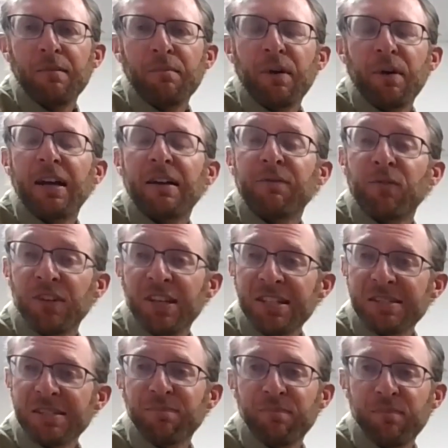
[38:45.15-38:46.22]
But for
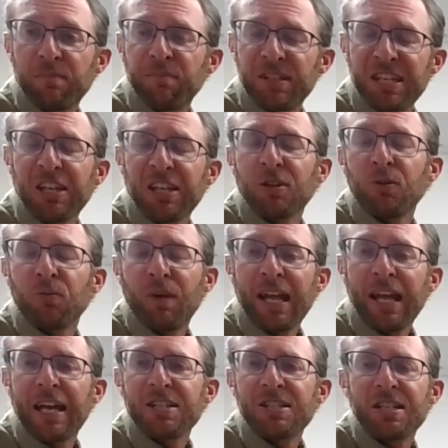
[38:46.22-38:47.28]
this particular
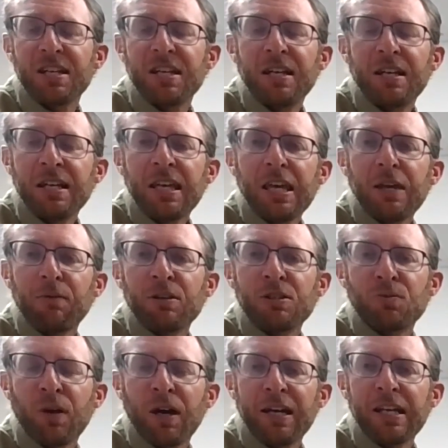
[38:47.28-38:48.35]
ranch, he was
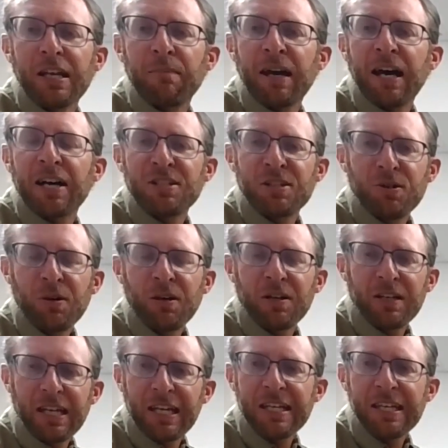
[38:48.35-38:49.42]
running about
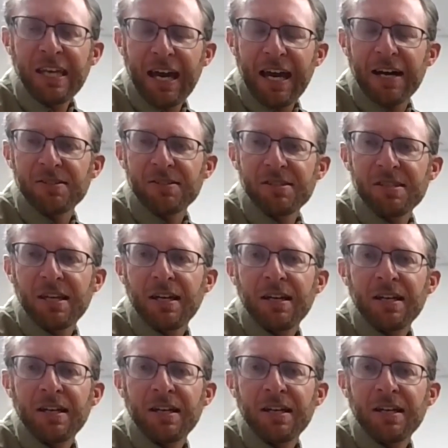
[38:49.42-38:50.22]
280 cows,